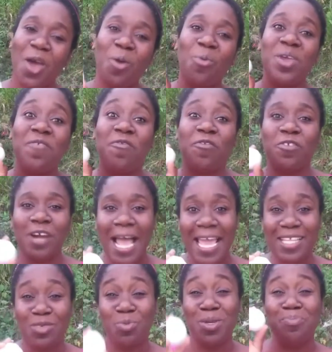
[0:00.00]
we fry
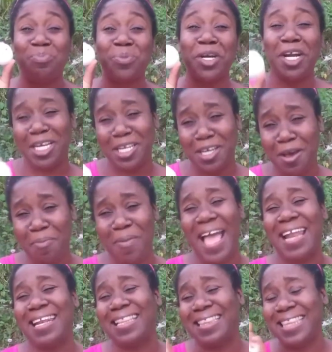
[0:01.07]
it, we burn it up,
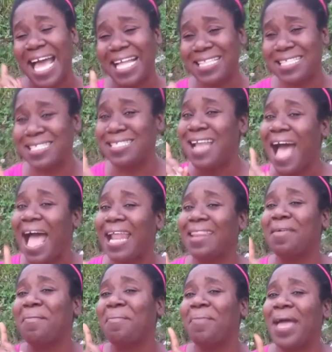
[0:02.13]
and that's not
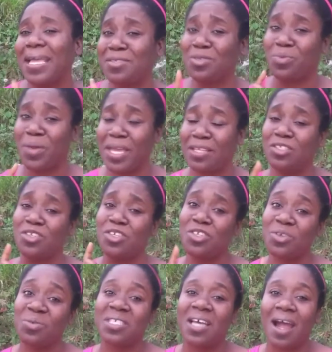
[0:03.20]
the best way to
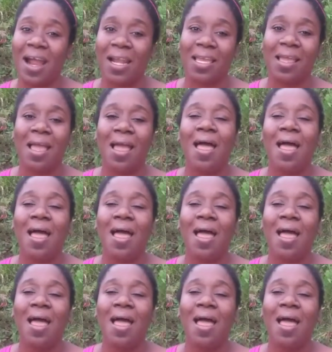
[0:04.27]
use garlic.